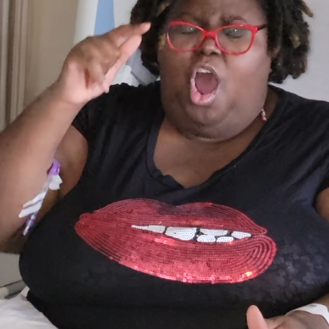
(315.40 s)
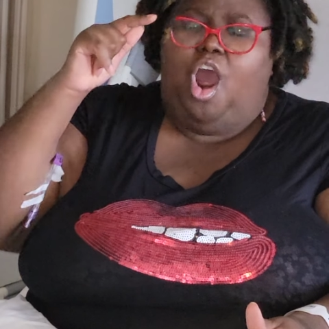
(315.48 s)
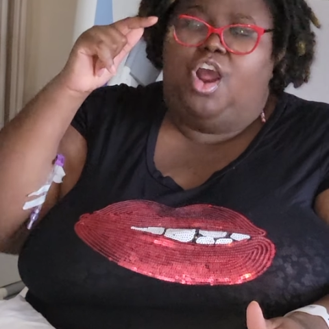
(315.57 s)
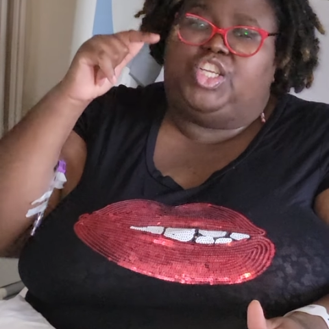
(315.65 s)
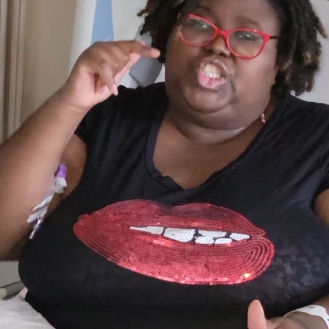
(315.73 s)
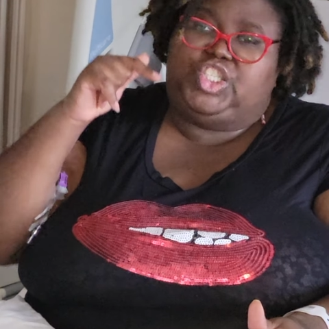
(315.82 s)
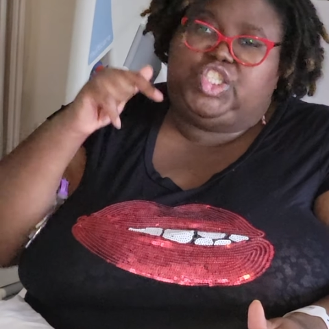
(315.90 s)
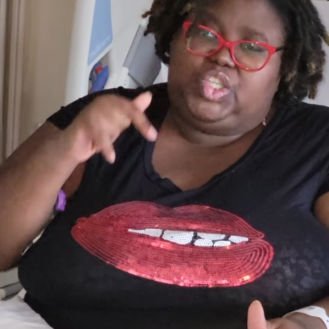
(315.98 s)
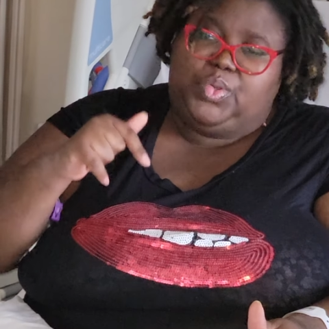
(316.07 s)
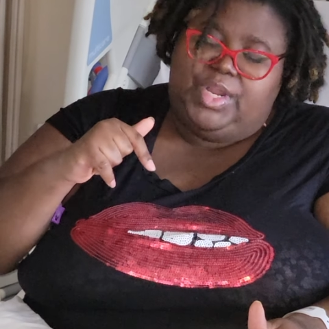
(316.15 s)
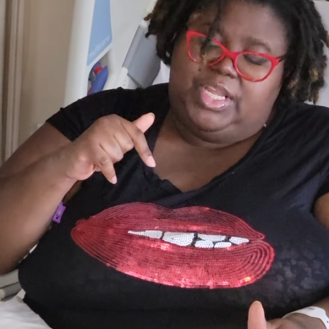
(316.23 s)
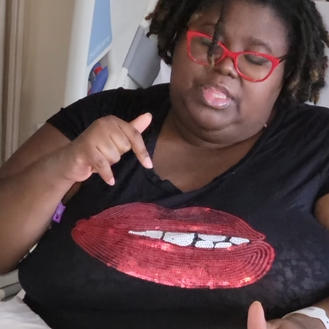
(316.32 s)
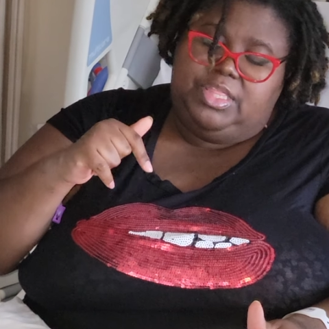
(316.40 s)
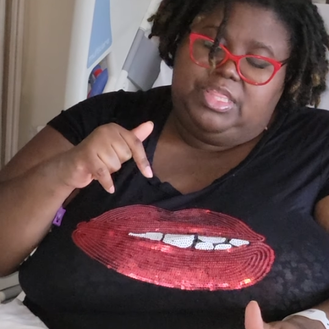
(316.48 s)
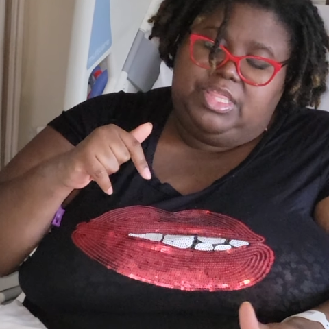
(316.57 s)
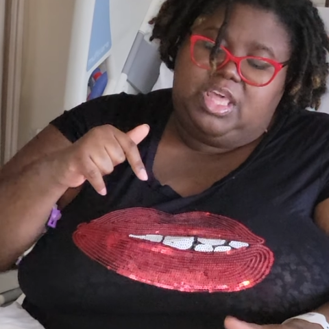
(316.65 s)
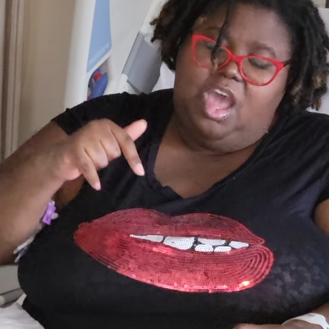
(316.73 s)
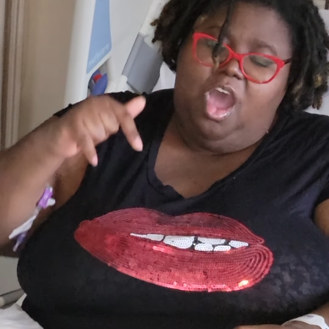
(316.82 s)
our
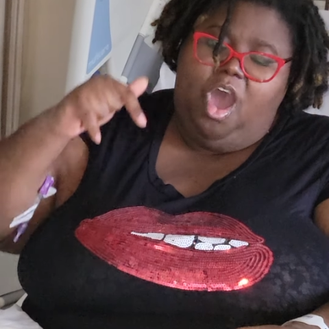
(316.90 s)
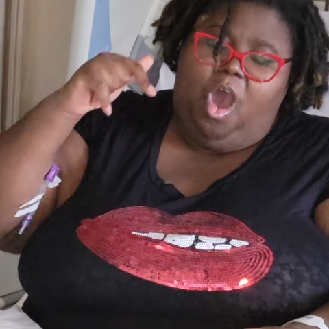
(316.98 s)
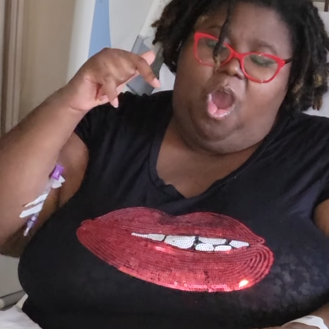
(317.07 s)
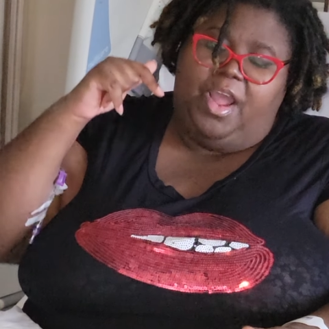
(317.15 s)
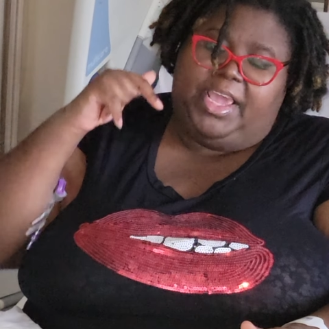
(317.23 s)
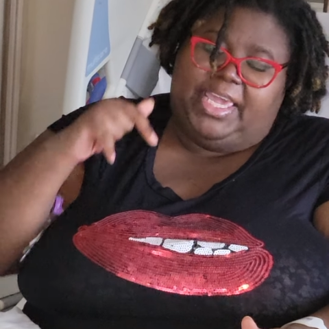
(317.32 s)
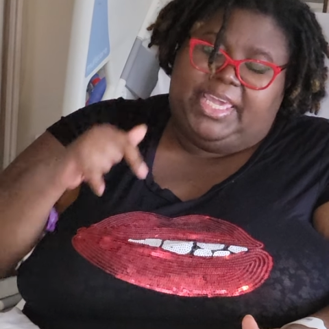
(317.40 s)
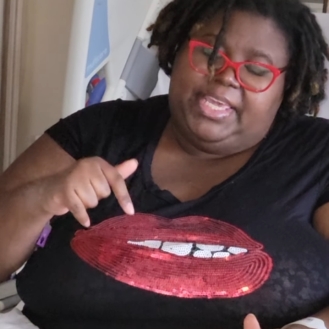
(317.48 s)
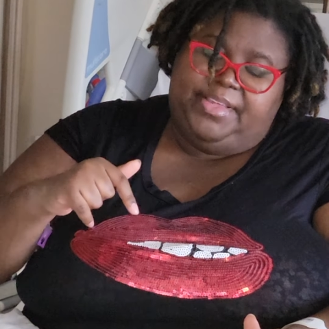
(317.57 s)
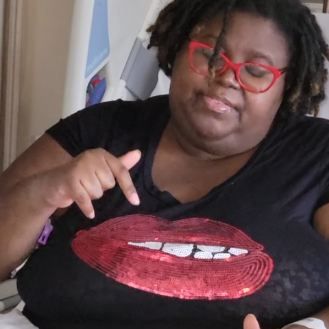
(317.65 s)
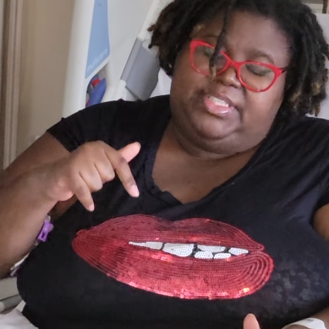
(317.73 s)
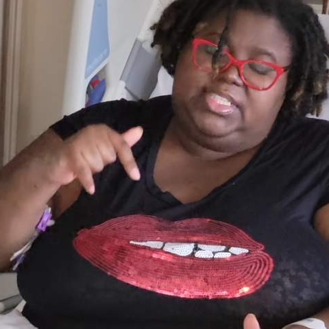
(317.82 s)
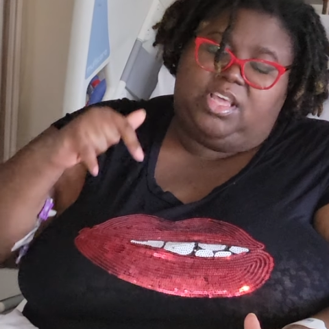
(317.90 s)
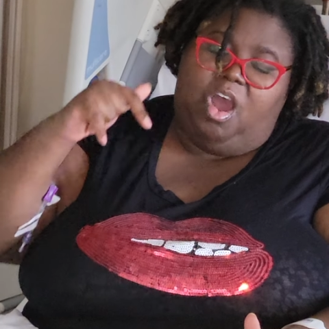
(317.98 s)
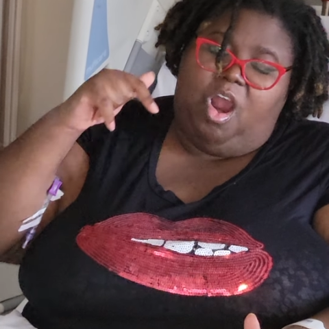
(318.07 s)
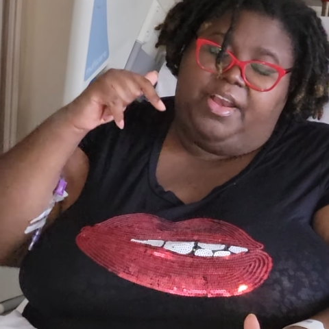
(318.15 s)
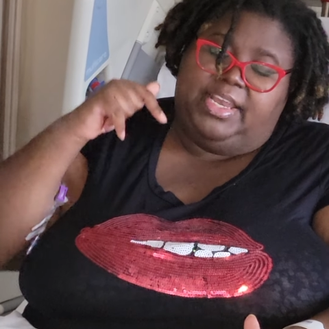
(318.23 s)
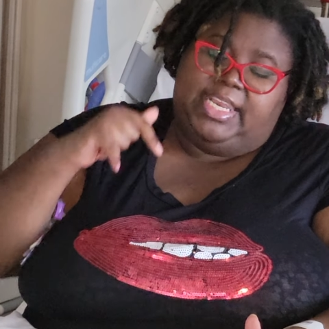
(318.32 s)
strengths, our gifts,
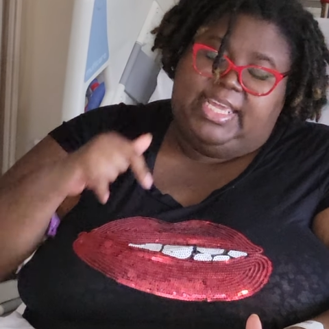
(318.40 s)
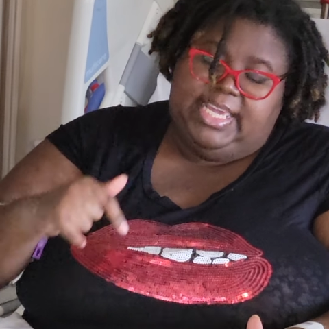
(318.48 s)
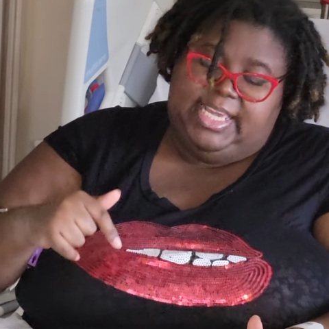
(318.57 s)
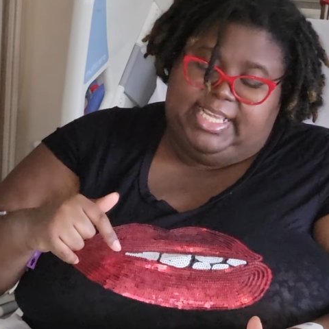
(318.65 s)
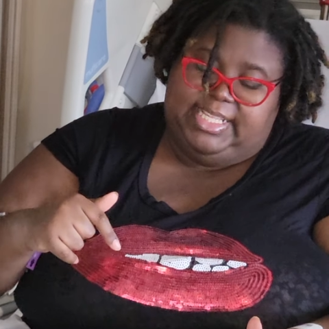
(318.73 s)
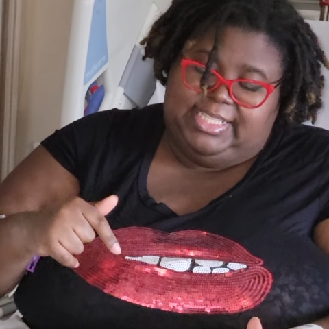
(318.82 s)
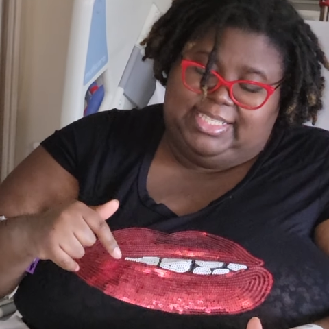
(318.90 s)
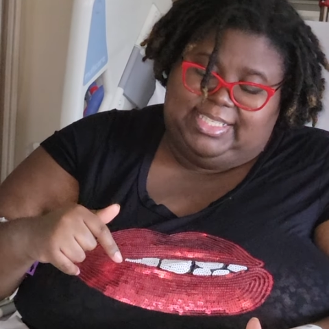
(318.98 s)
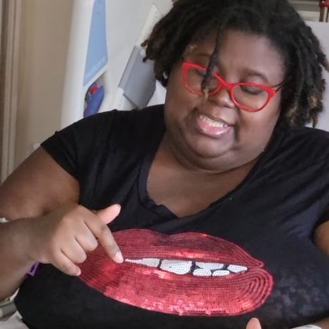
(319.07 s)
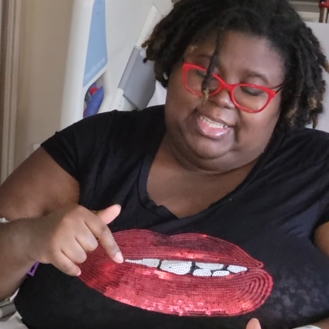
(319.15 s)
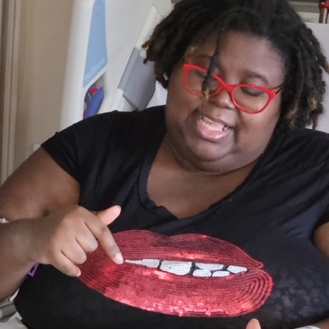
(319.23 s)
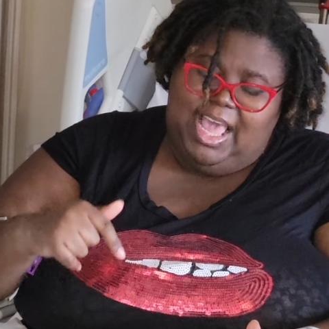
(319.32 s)
our needs.